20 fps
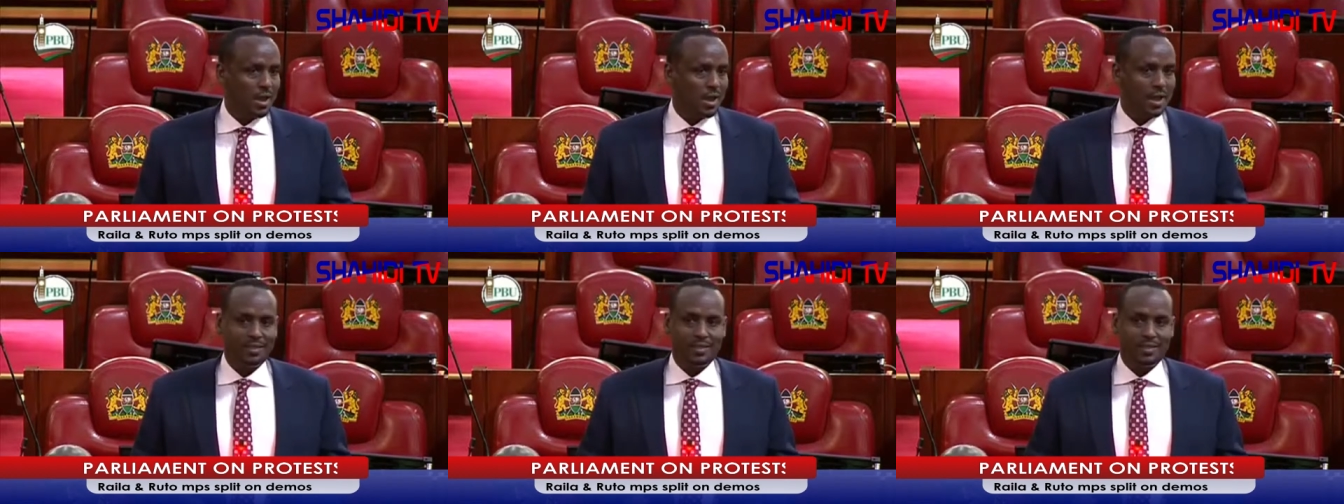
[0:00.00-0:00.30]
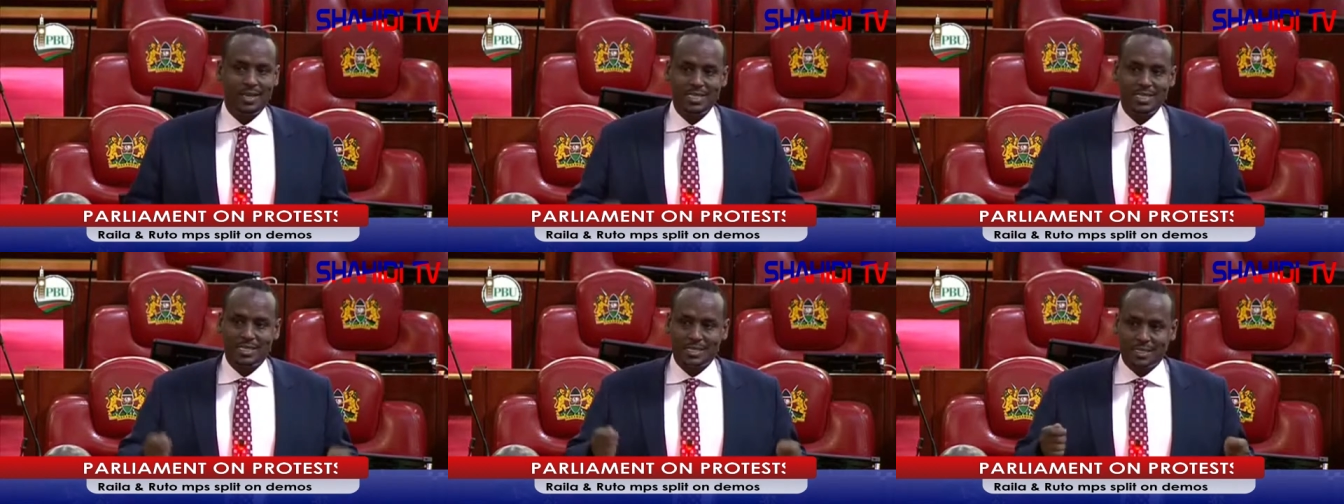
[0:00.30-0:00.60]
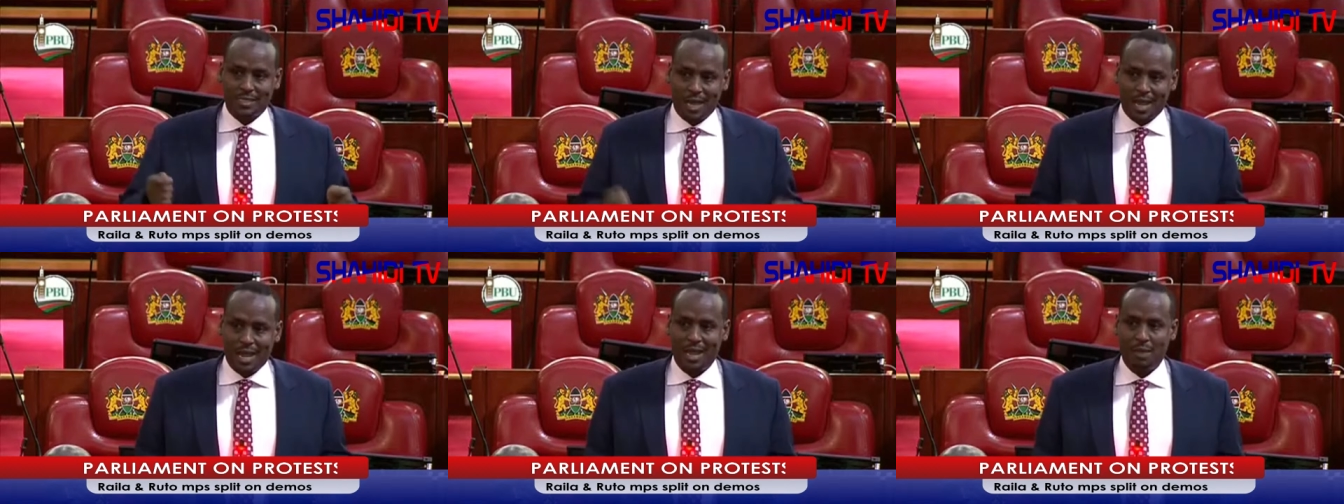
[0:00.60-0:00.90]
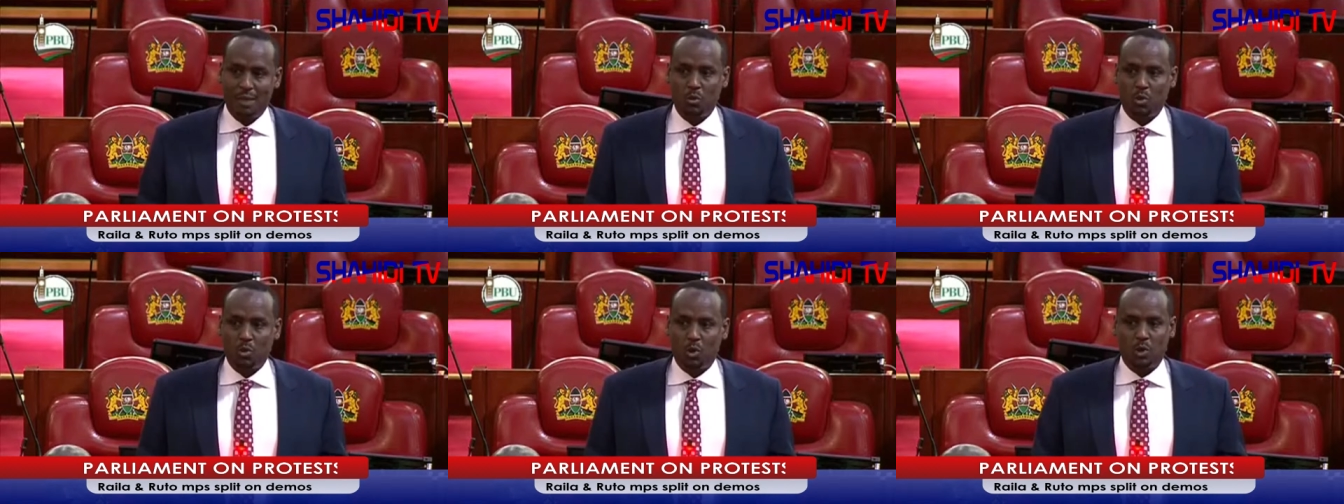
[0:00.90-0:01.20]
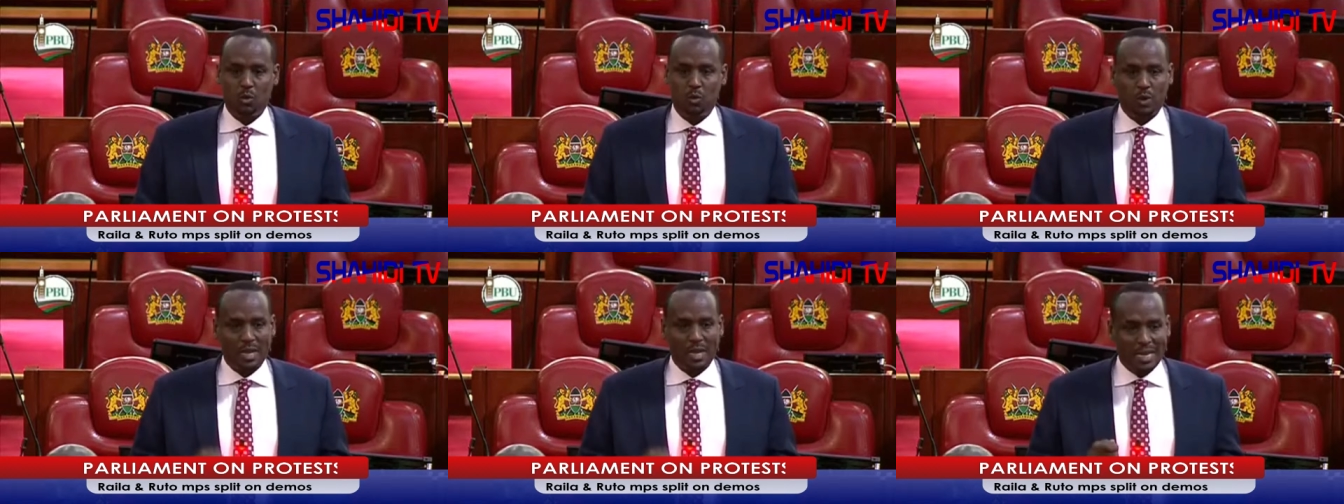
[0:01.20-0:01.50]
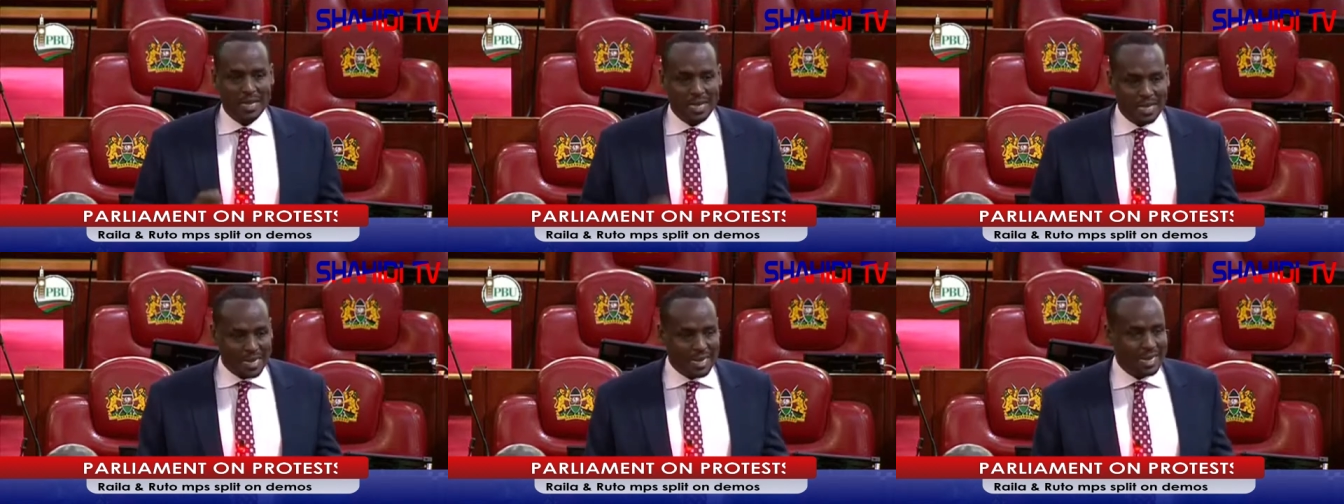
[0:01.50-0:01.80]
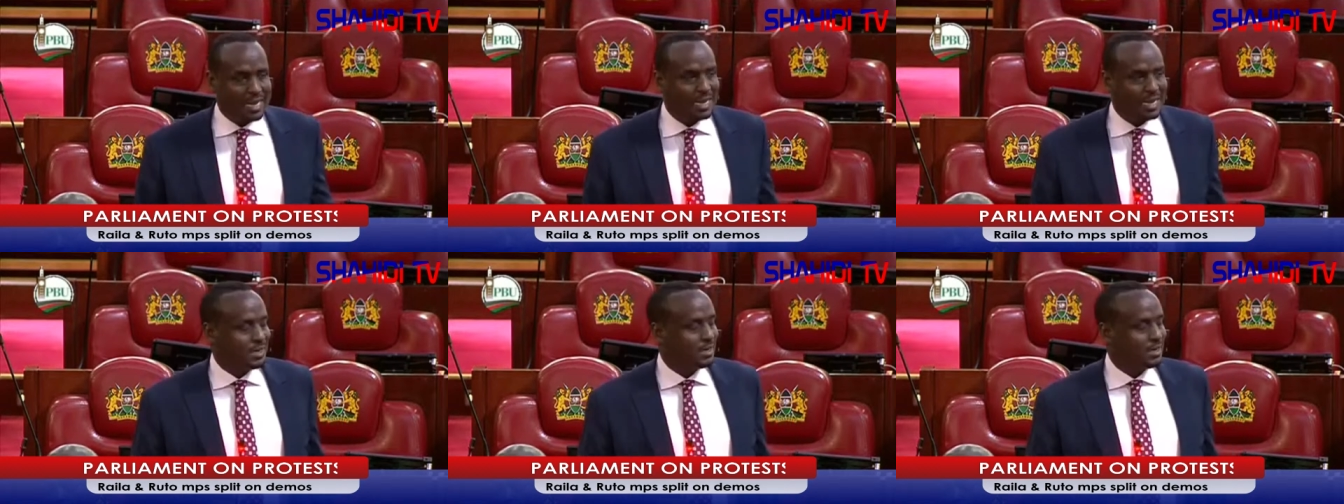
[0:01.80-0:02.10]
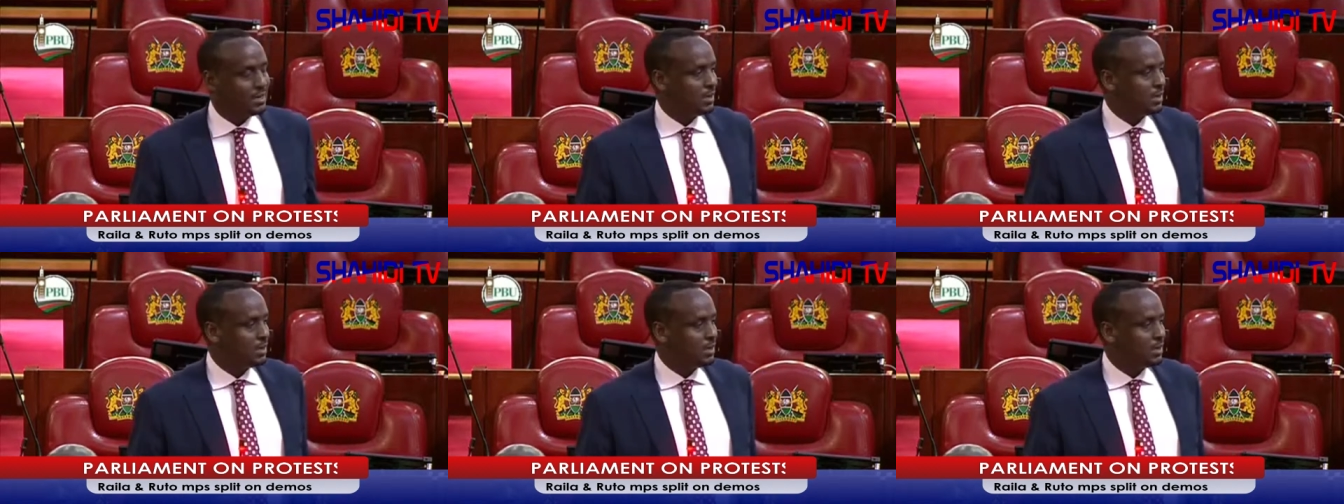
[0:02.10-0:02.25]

At this time when we need